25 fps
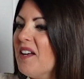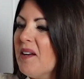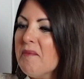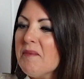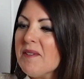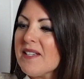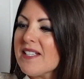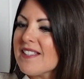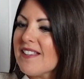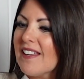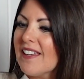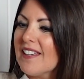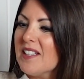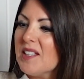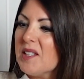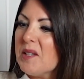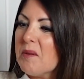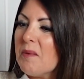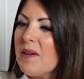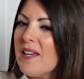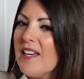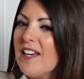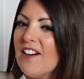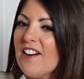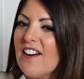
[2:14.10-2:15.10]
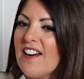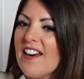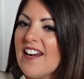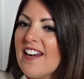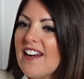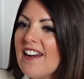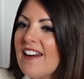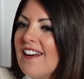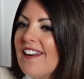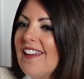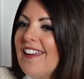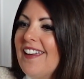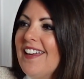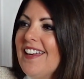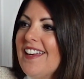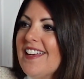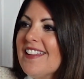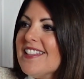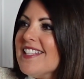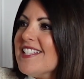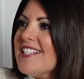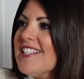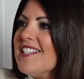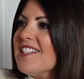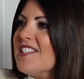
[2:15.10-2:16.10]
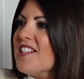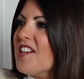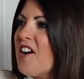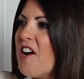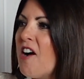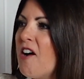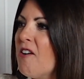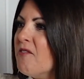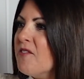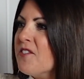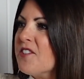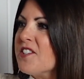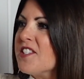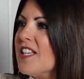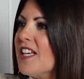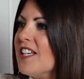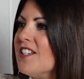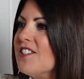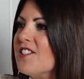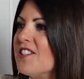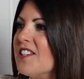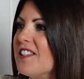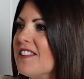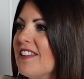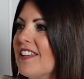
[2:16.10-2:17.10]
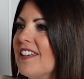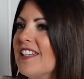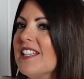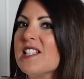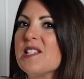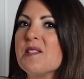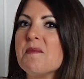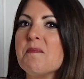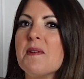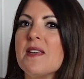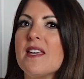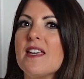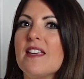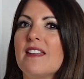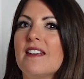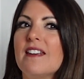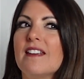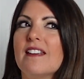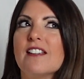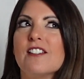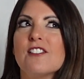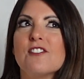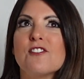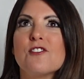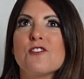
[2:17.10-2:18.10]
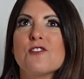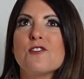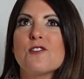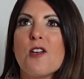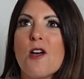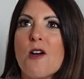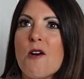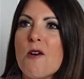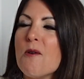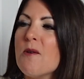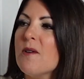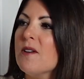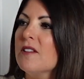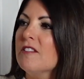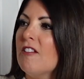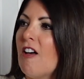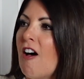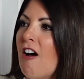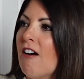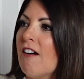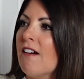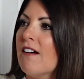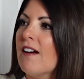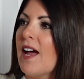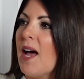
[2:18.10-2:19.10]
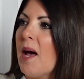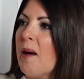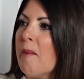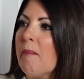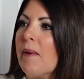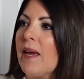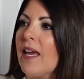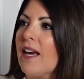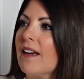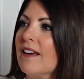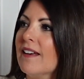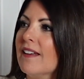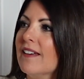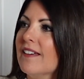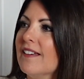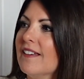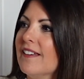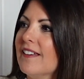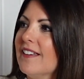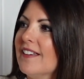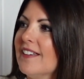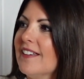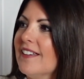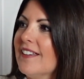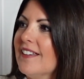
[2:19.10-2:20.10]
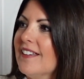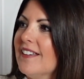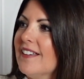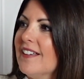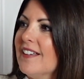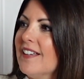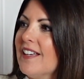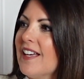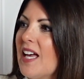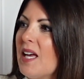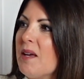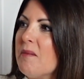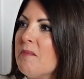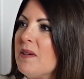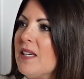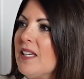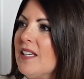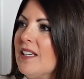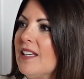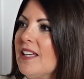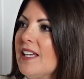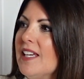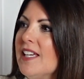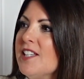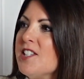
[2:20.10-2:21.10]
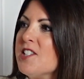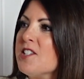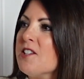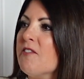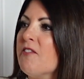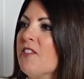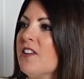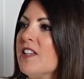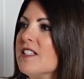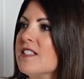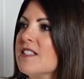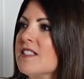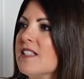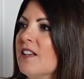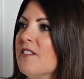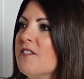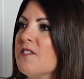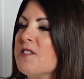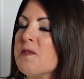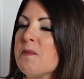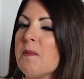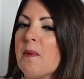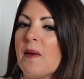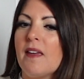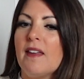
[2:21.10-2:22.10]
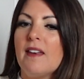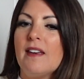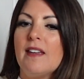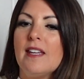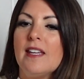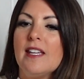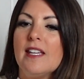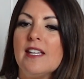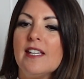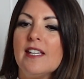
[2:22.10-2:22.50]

I'm excited to be here. And this is a conversation that has been so long coming. Mm-hmm. I mean, each of us have spent